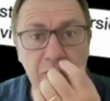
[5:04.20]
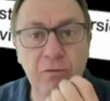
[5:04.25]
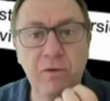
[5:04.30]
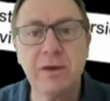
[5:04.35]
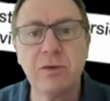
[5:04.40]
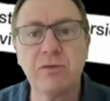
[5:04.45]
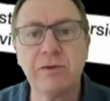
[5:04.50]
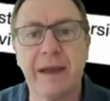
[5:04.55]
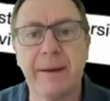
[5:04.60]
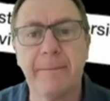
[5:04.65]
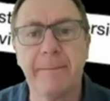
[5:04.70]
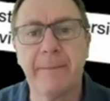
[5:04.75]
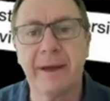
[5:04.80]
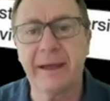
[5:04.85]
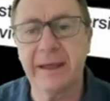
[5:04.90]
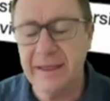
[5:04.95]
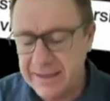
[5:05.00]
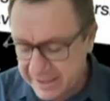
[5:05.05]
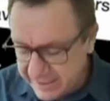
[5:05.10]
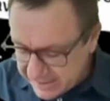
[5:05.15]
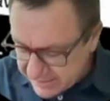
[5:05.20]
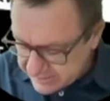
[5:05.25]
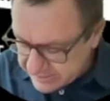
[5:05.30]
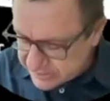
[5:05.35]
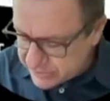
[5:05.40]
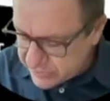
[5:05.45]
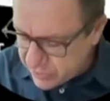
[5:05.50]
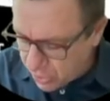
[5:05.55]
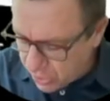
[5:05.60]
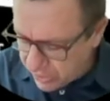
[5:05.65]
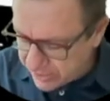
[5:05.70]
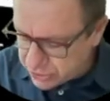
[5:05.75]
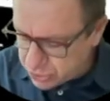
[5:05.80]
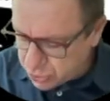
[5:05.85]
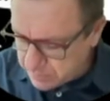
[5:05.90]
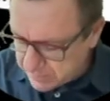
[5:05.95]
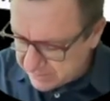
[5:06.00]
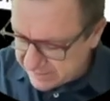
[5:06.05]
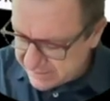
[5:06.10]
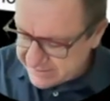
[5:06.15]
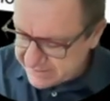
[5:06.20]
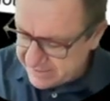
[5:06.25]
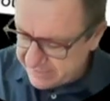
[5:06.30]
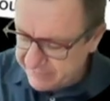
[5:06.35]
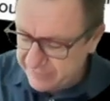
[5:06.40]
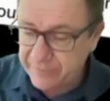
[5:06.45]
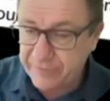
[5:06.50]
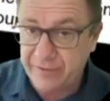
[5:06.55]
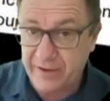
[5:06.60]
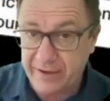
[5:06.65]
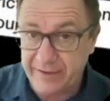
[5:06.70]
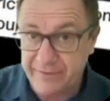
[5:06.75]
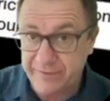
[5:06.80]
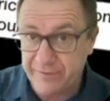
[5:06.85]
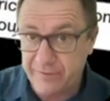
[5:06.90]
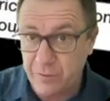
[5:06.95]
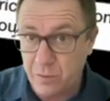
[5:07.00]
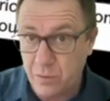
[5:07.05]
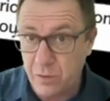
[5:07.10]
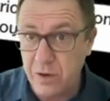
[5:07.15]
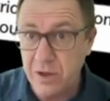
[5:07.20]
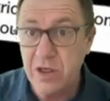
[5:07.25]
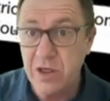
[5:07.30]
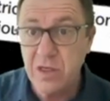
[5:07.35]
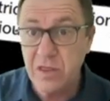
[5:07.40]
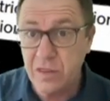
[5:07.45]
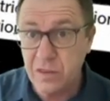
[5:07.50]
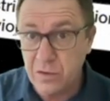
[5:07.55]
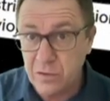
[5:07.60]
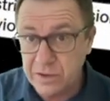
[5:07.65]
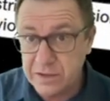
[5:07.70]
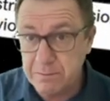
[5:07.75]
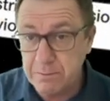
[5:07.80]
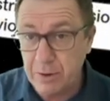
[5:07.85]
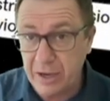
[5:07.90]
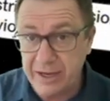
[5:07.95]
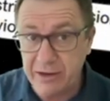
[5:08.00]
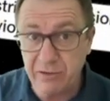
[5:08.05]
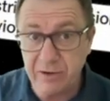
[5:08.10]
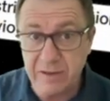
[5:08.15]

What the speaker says: real number into the IEEE 754 binary